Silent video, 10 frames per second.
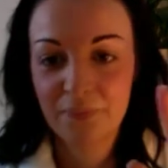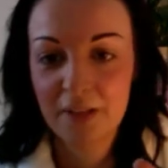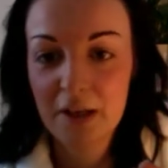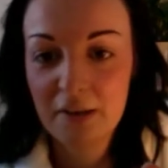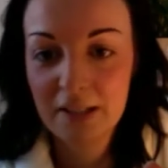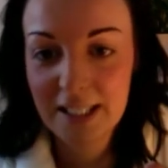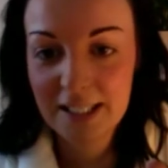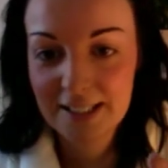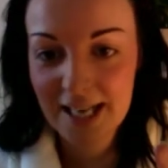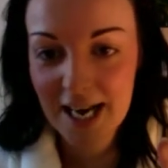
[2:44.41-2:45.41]
You only
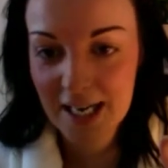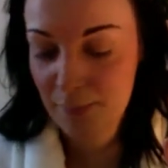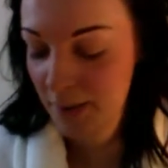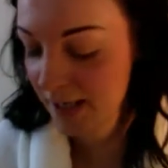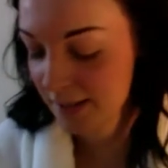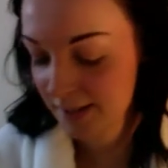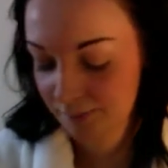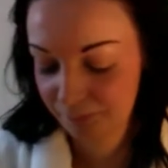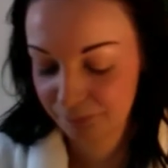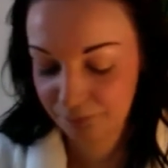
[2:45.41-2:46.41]
need a tiny bit,
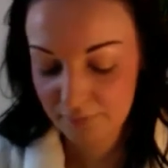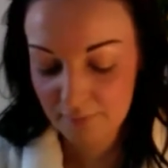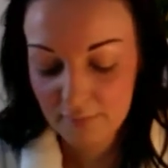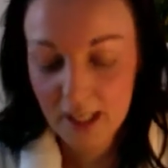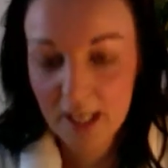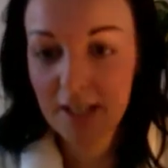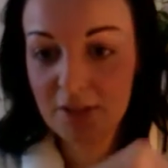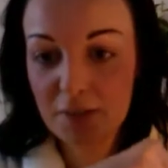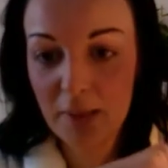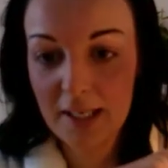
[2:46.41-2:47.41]
and I'll
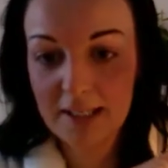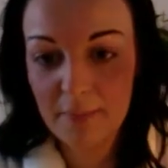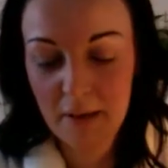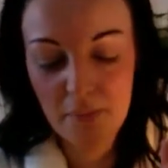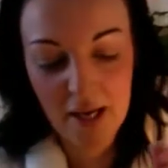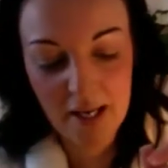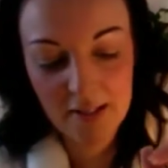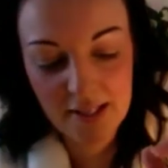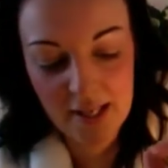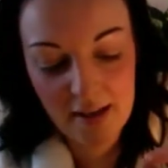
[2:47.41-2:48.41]
just place a bit on my
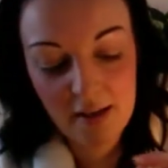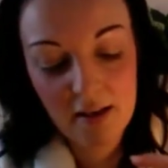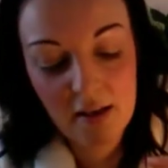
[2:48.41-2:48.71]
hand here.